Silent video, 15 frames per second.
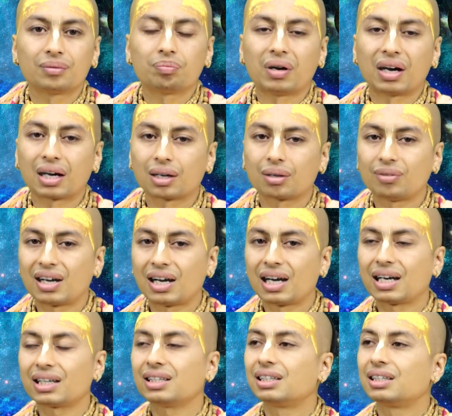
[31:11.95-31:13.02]

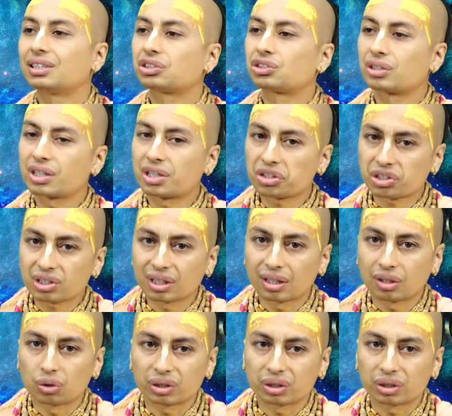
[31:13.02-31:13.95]
Bhagavan Sri Krishna,